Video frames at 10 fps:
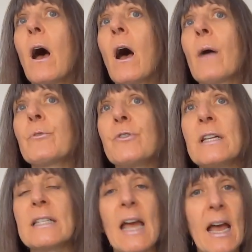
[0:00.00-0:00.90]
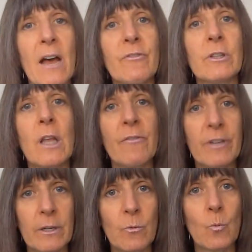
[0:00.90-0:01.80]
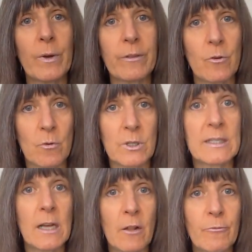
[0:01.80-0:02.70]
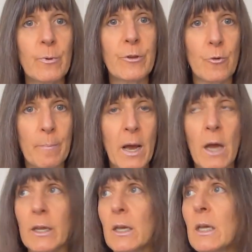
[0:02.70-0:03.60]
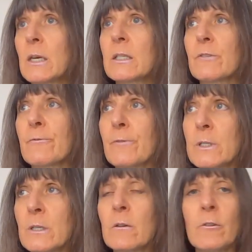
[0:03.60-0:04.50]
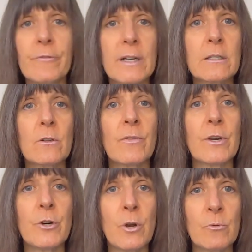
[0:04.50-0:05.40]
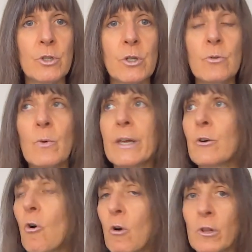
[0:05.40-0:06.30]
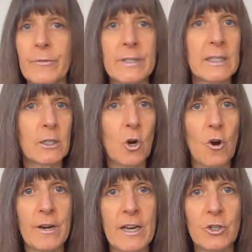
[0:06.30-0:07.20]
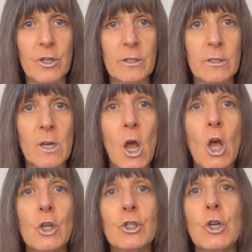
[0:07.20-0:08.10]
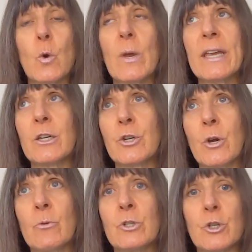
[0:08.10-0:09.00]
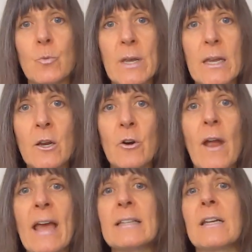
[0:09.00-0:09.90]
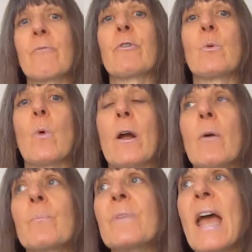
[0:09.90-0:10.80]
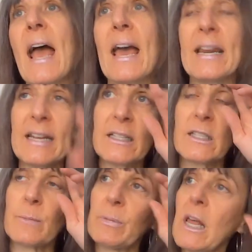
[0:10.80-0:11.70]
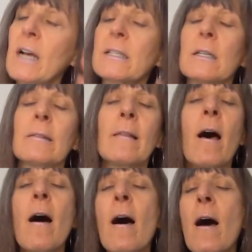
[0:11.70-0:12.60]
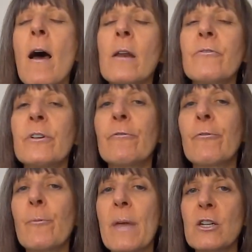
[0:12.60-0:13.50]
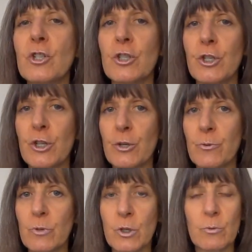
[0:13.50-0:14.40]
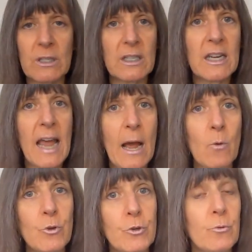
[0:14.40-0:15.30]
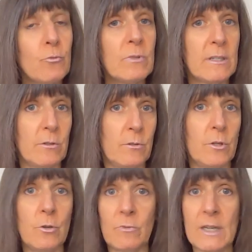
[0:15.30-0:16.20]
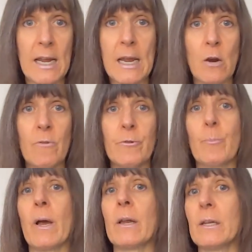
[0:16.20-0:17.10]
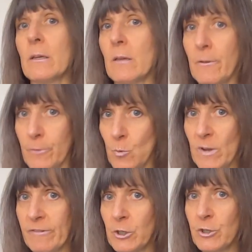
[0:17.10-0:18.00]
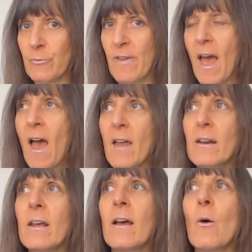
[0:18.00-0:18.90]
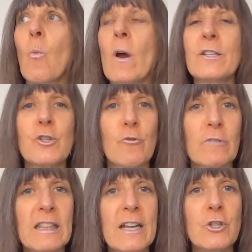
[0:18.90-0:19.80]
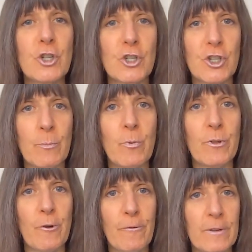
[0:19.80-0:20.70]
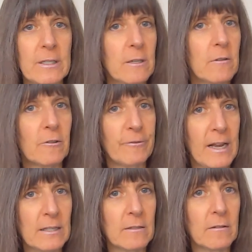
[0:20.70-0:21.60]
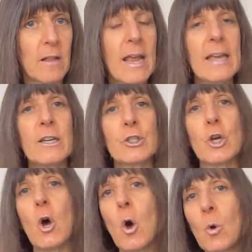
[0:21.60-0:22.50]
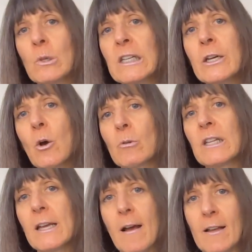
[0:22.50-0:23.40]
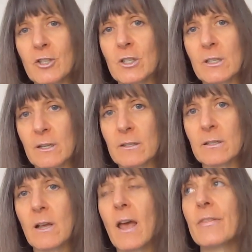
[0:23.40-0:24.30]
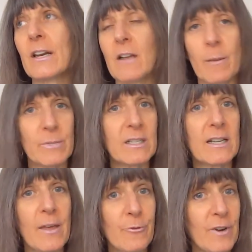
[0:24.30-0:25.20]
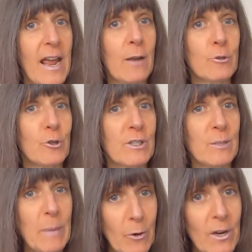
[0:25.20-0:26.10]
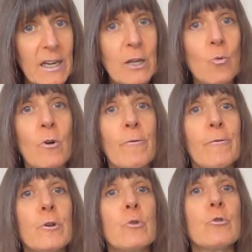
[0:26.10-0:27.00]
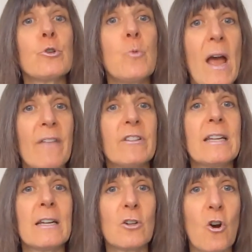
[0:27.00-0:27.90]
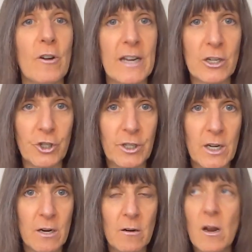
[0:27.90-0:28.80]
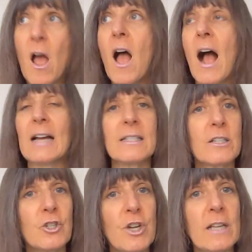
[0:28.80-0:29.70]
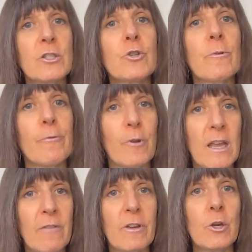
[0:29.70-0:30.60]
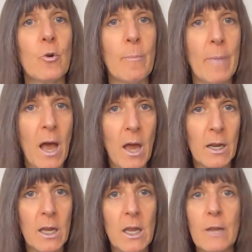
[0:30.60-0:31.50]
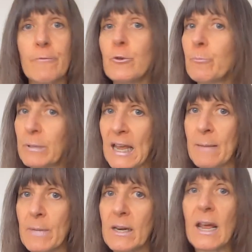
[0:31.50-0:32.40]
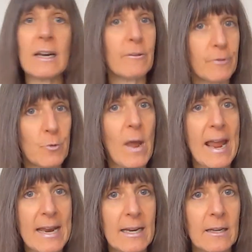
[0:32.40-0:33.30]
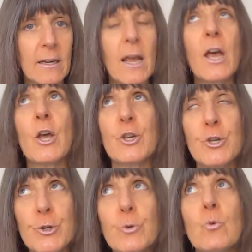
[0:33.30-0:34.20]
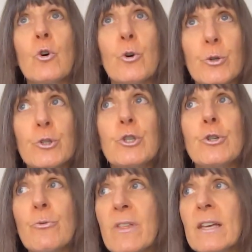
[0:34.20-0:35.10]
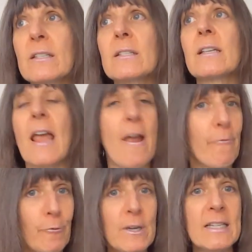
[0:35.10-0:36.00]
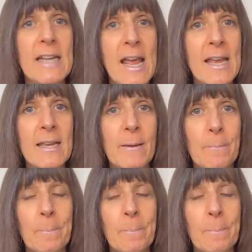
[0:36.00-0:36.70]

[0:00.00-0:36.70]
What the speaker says: You need to have a love-in with yourself, with your body. It is a physical vessel that knows you in all of its incarnations. So it knows you here and everywhere. And it supplies a lot of information to you. So see how you take care of your body, if you even do that. What is your relationship with your physical vessel? It is a holy, holy consciousness that comes together to house your spirit in order for you to have an incarnation here. I suggest you're forgiving your body if you blame it and if you hate it. You could do this every day.